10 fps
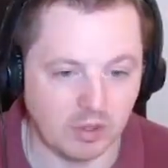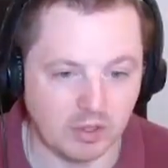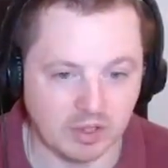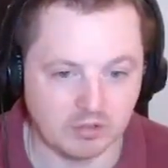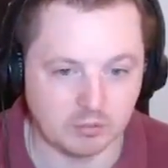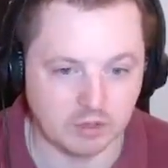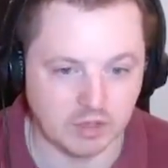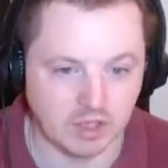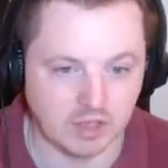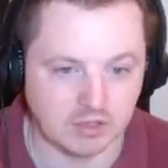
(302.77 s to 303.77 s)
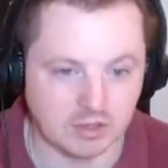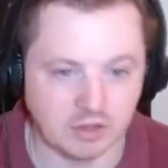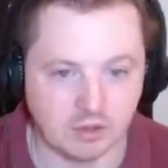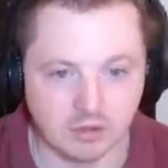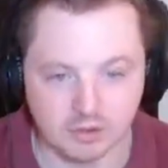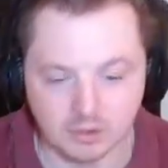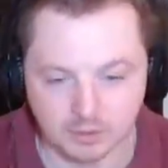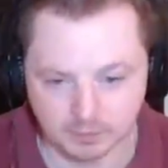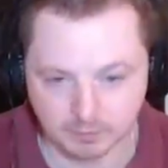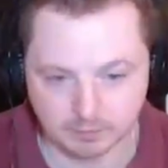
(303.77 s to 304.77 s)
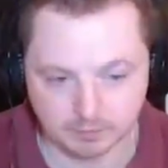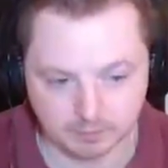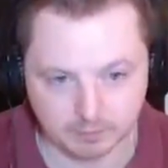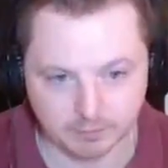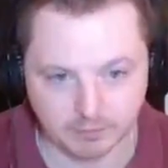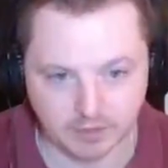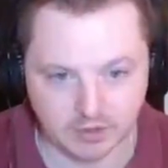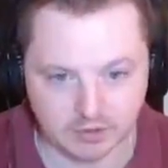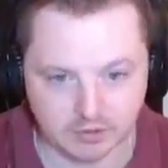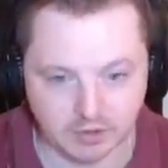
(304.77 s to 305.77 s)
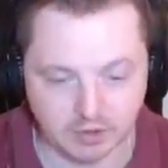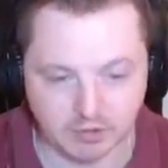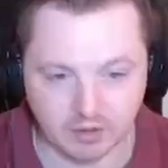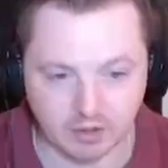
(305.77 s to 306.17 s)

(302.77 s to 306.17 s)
and give them a chance, you know? It was very, very,